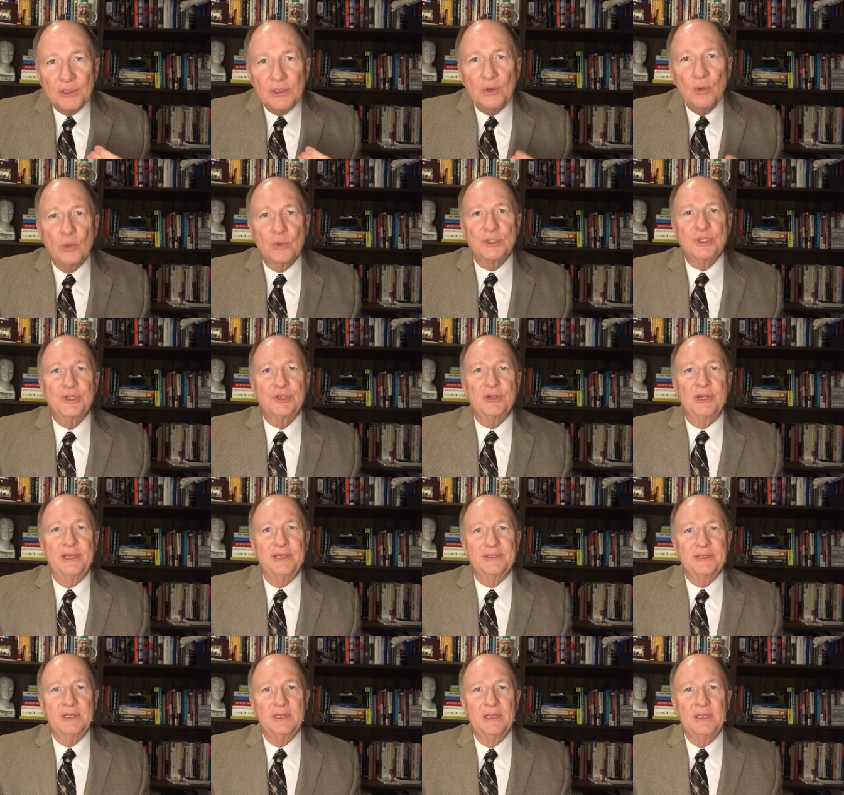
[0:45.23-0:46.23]
your
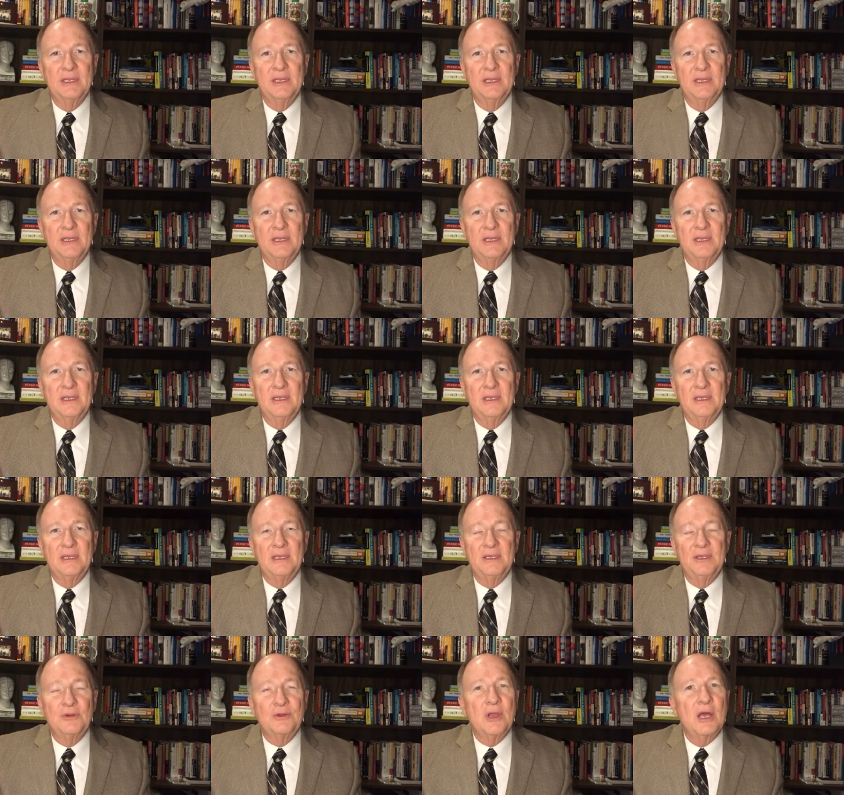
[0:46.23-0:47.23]
street.
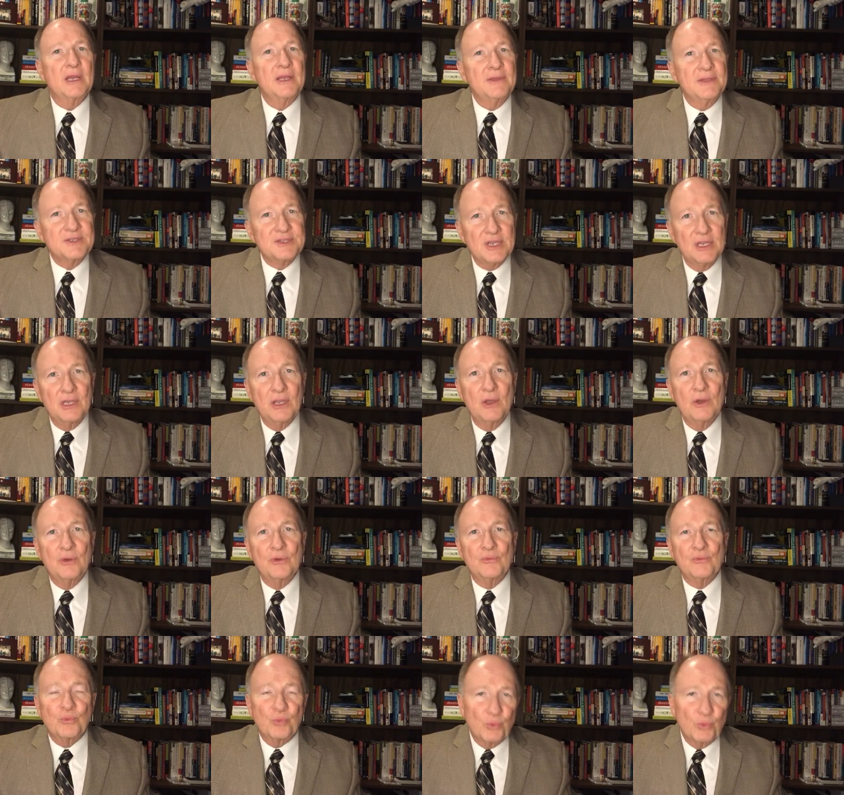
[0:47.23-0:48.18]
You're not in this alone.